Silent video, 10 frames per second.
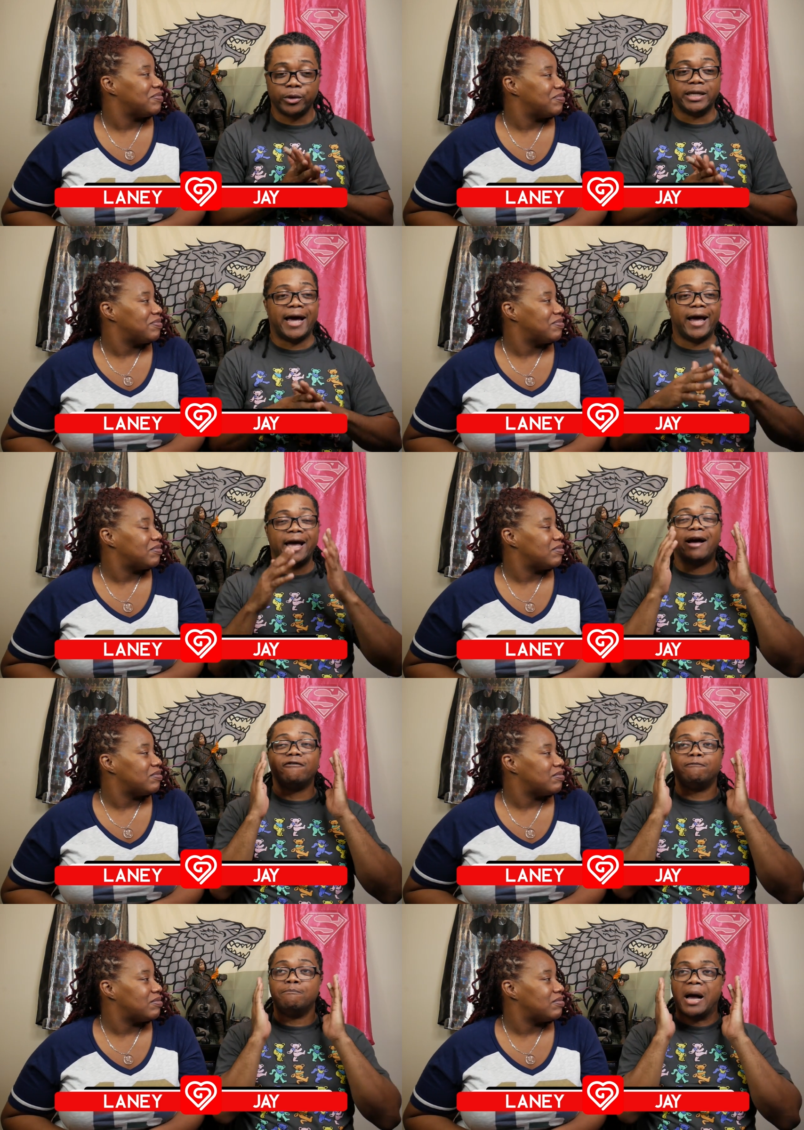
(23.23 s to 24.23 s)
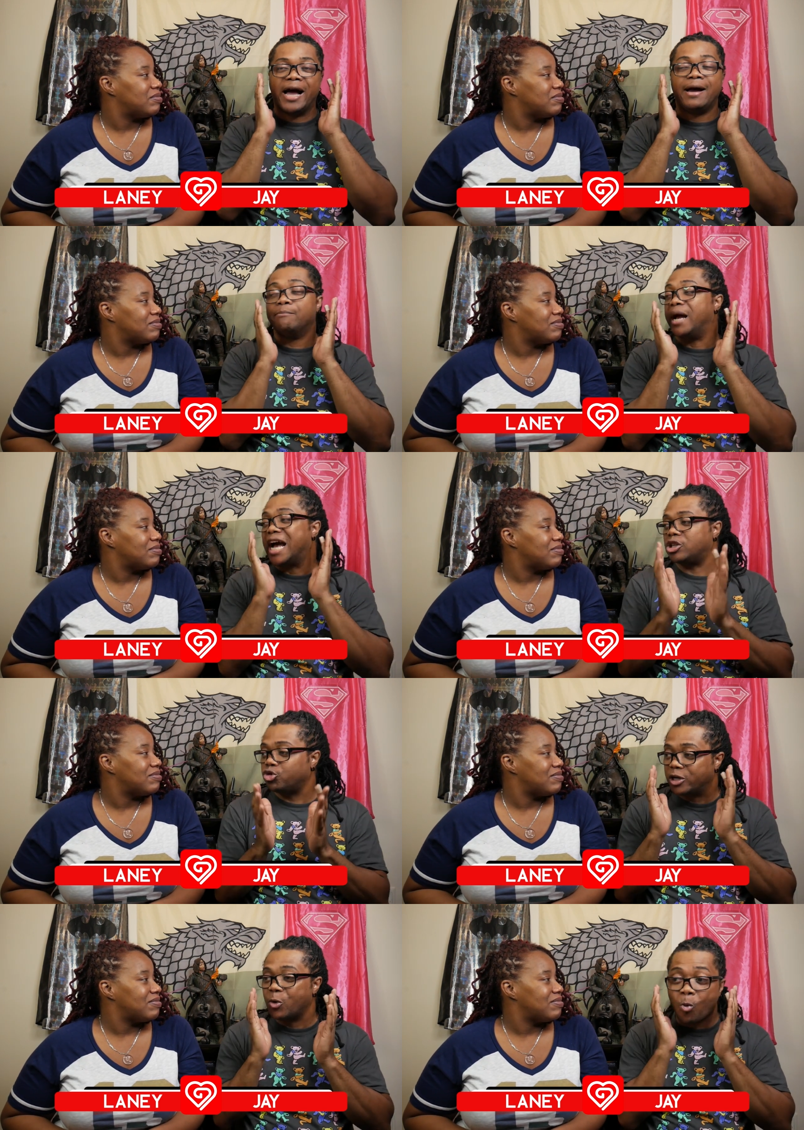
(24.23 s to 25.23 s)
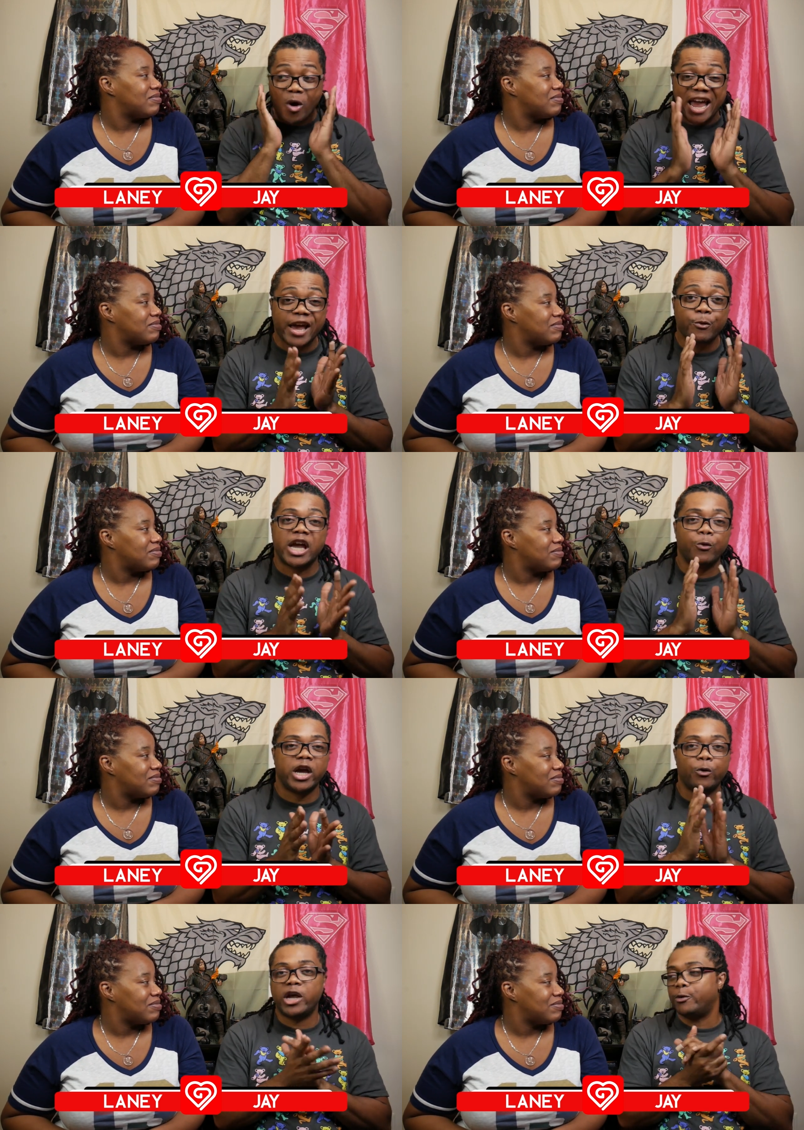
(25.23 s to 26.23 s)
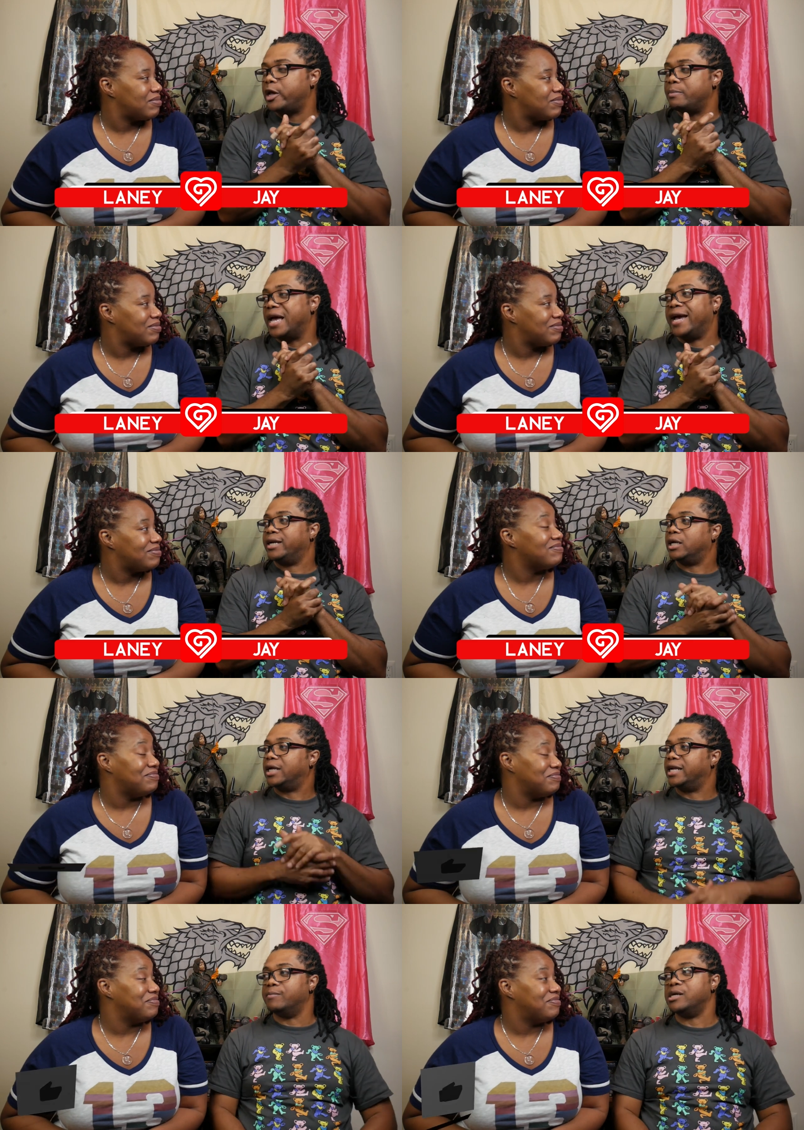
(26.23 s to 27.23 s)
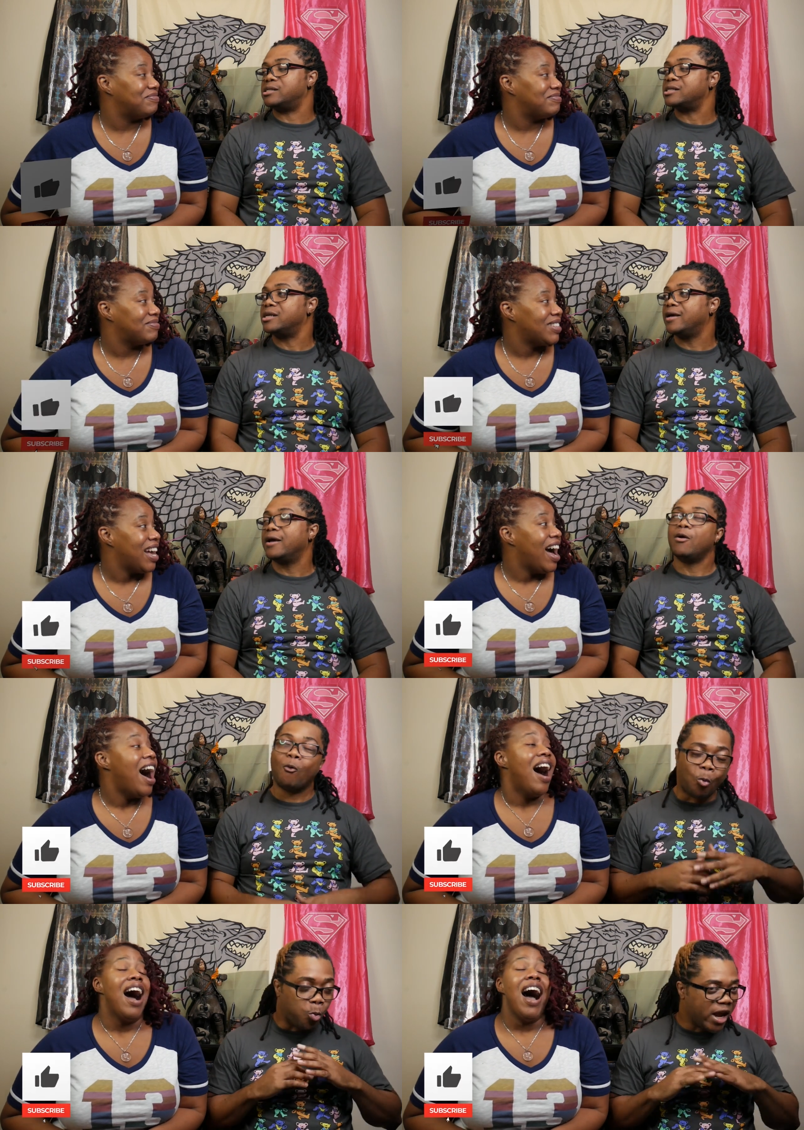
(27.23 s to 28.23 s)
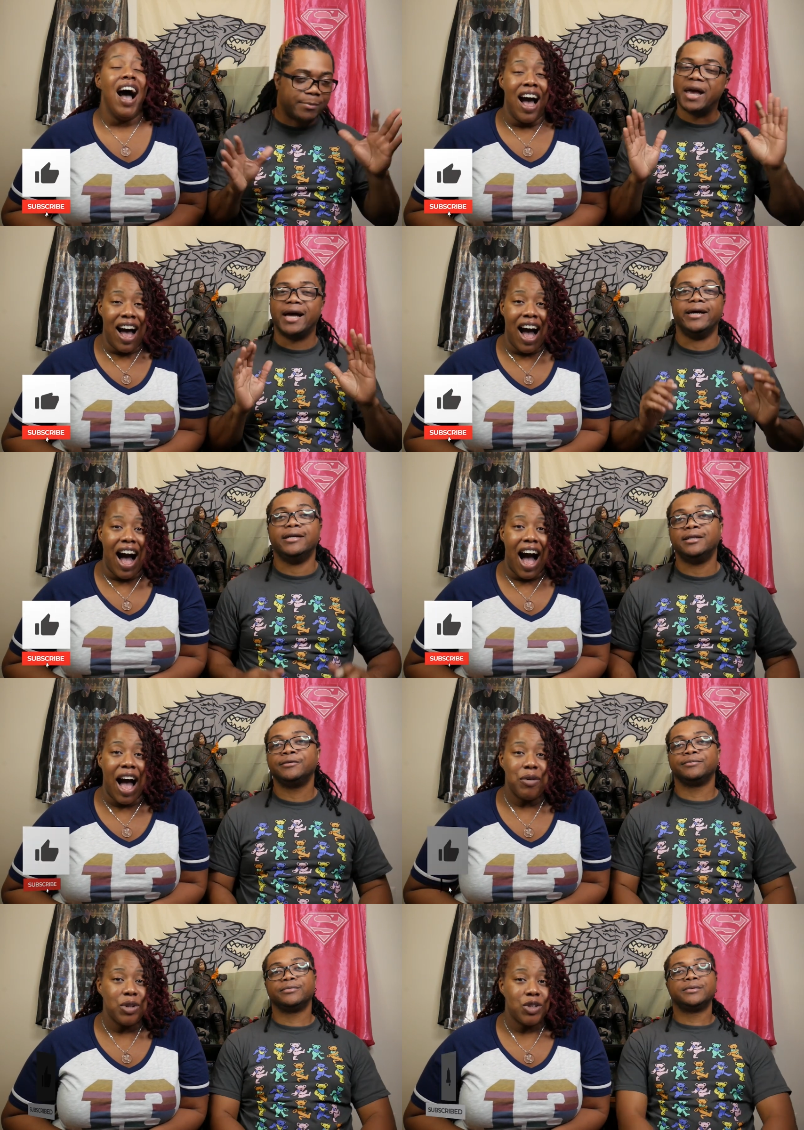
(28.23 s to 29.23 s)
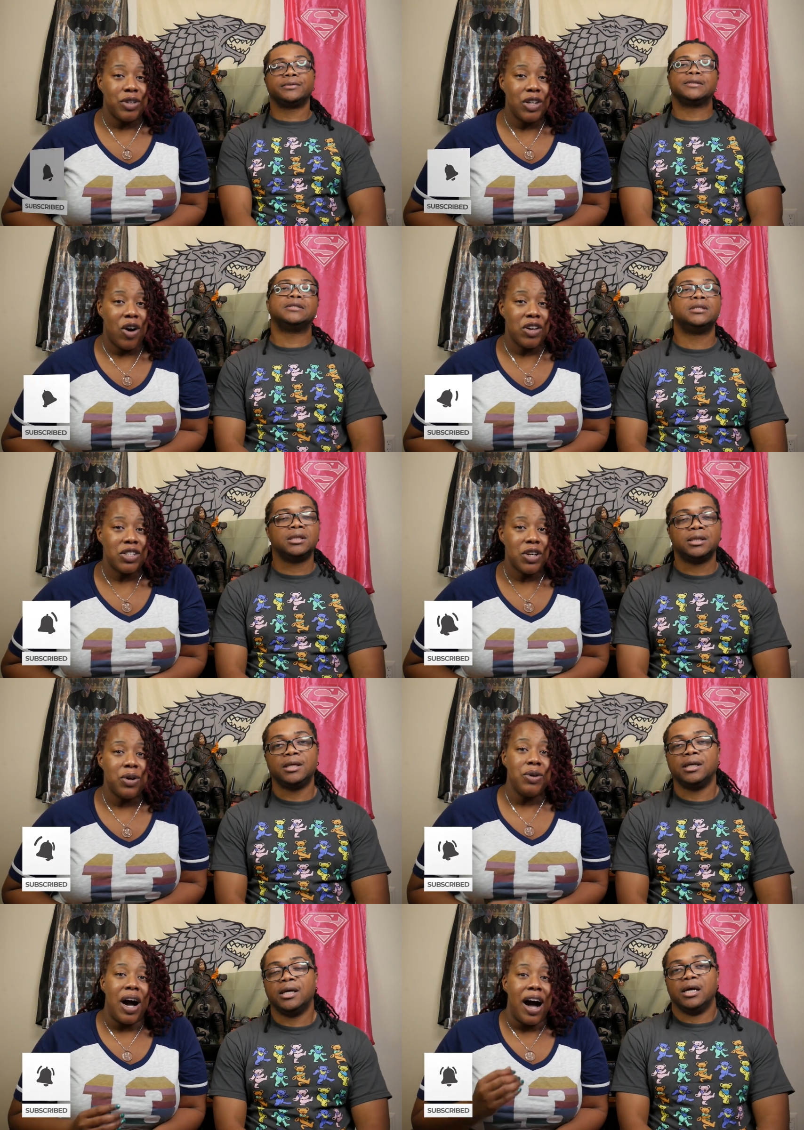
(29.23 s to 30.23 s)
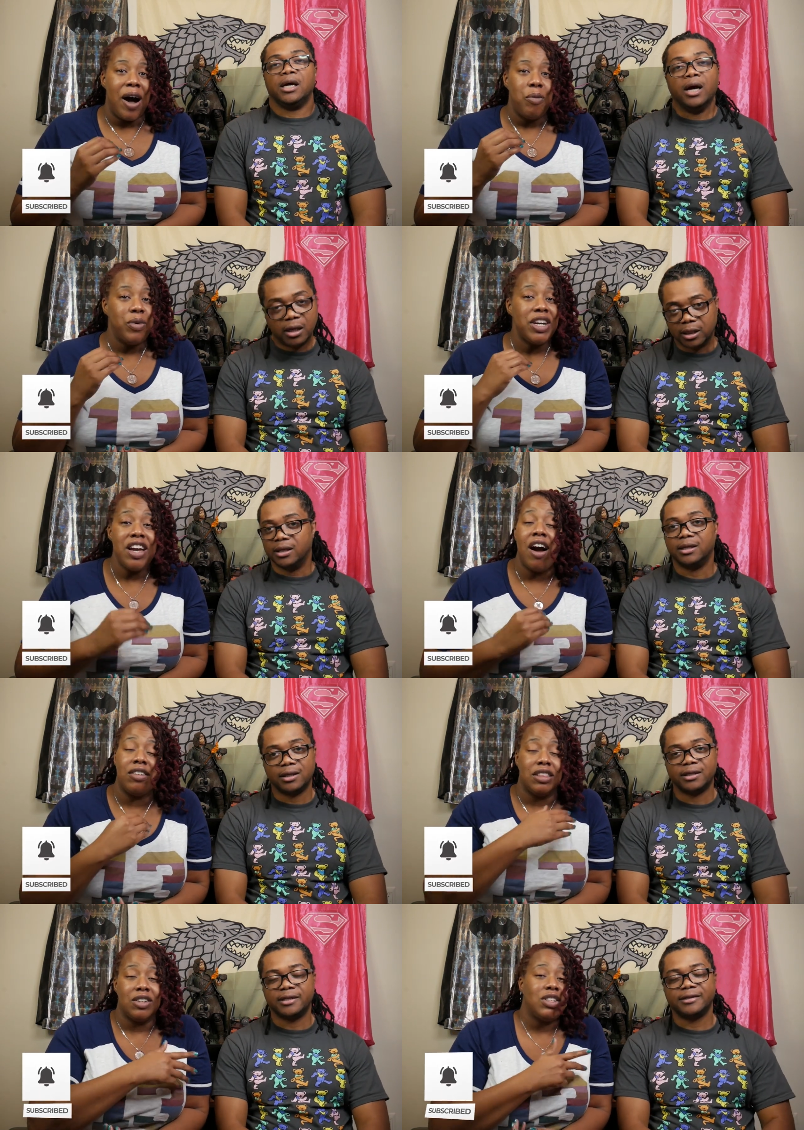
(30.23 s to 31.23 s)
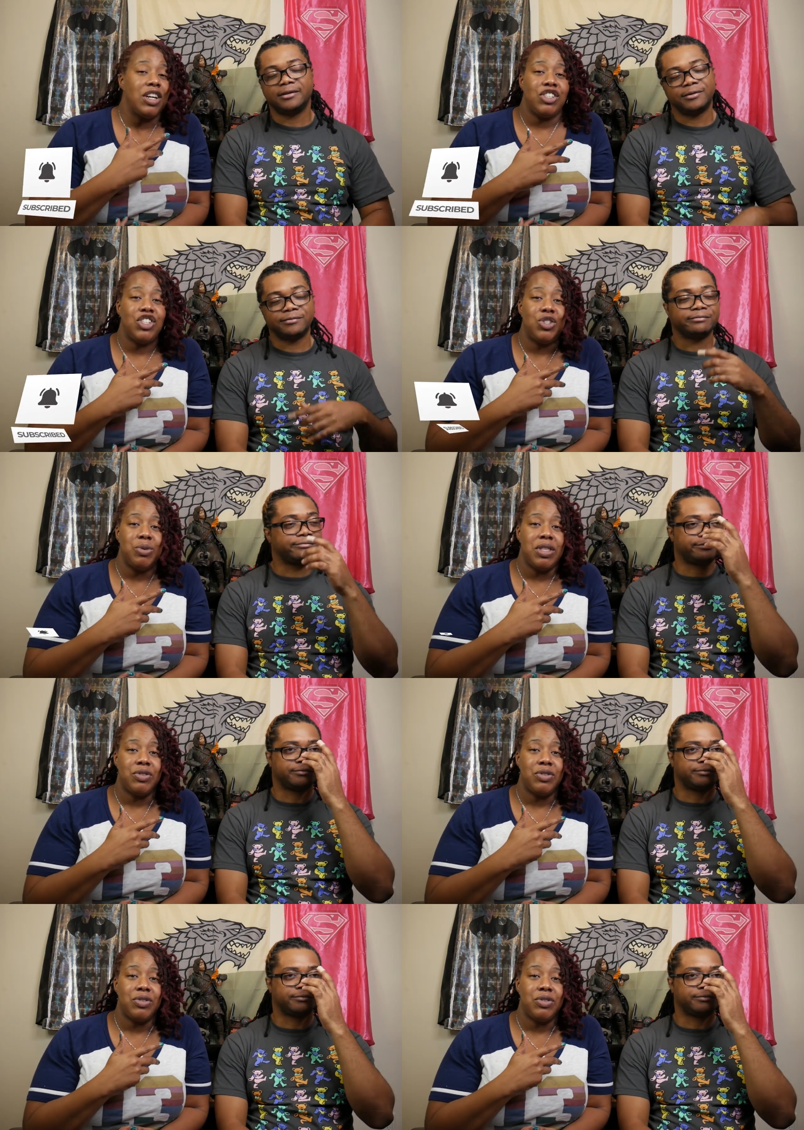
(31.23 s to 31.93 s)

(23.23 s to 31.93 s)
Speaker 1: to it. I have, I am actually way, way, way, way, way behind mm-hmm. on this. Way behind.
Speaker 2: I will agree. Also, um, we literally are just doing